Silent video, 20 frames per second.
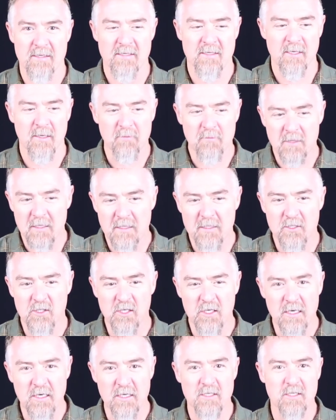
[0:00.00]
Something
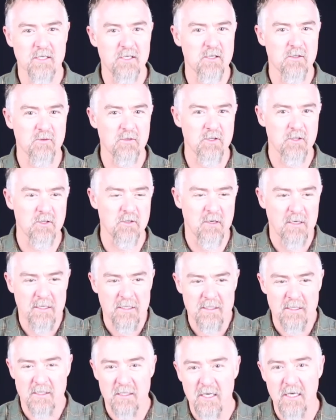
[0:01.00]
Jesus was
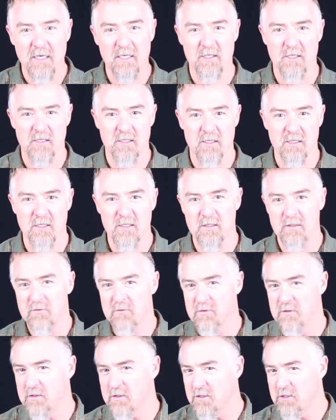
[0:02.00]
trying to teach us,
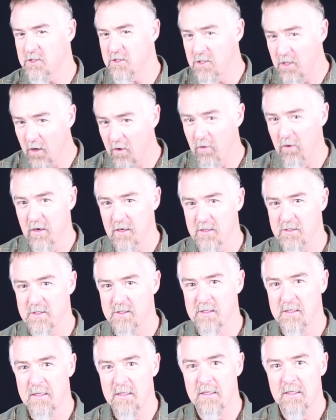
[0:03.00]
to show
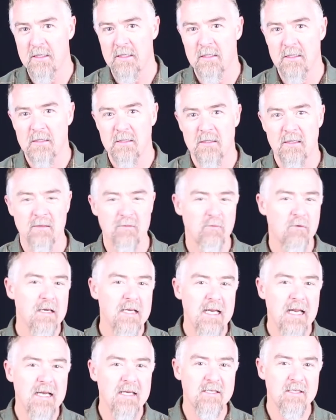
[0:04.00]
us that
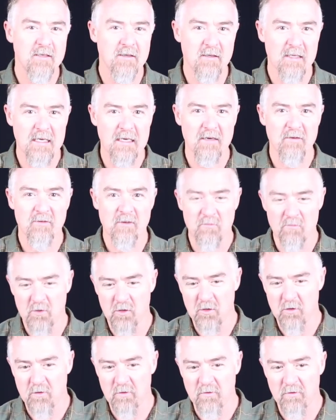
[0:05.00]
we needed to live and
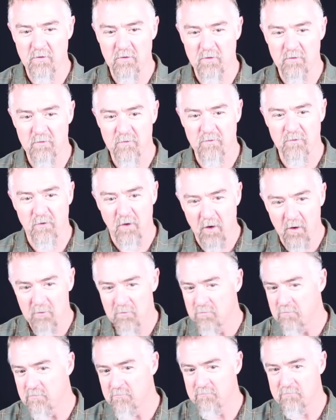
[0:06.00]
move
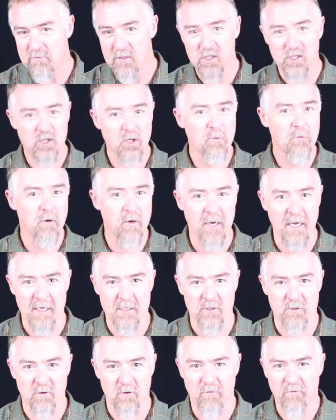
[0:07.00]
from the
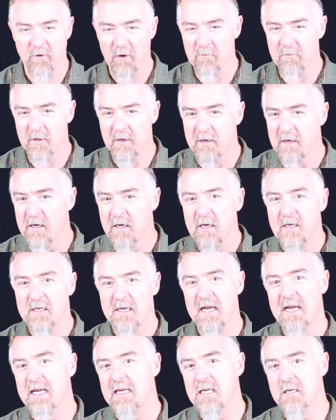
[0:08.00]
supernatural, from the
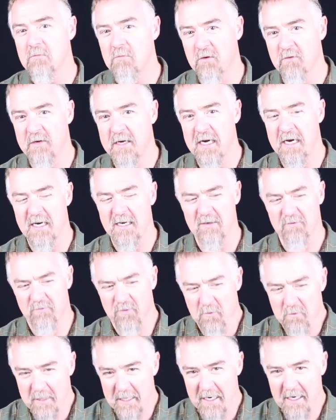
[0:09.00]
kingdom of God,
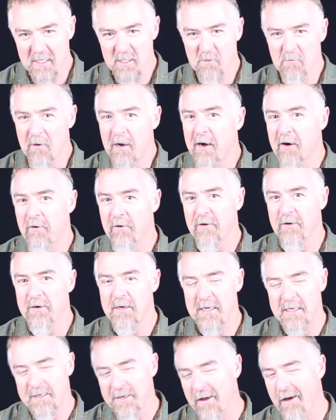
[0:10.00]
from God's power
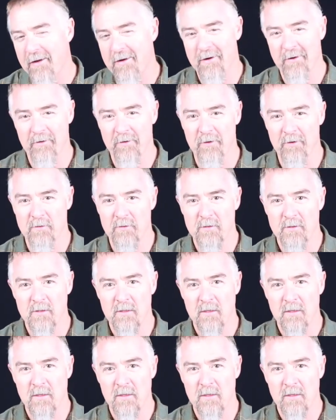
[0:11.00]
and not our own.